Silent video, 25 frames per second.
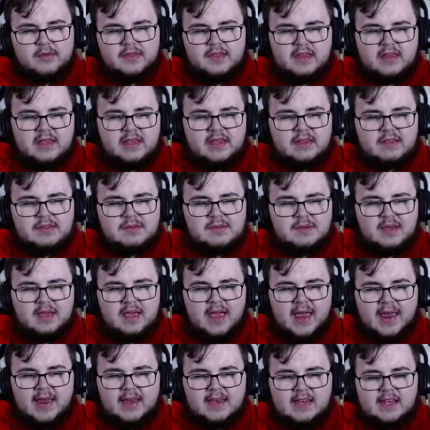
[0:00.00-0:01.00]
It gives me
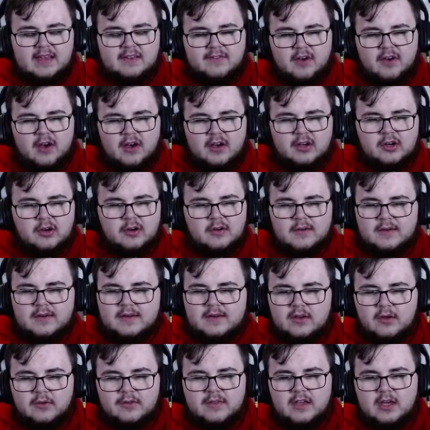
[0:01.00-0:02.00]
a defogger.
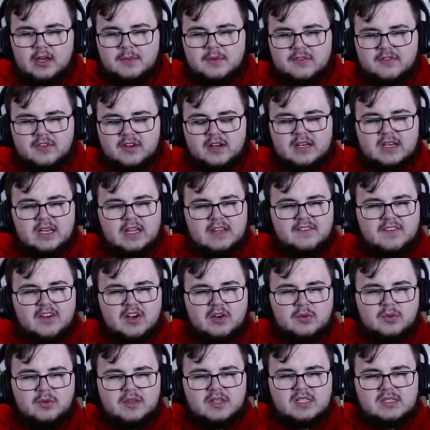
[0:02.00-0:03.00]
Don't think I'll be running defog
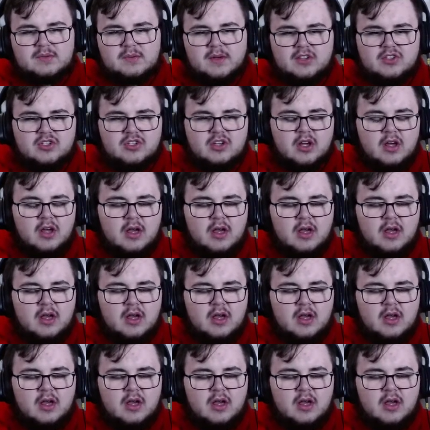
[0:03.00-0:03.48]
with this much.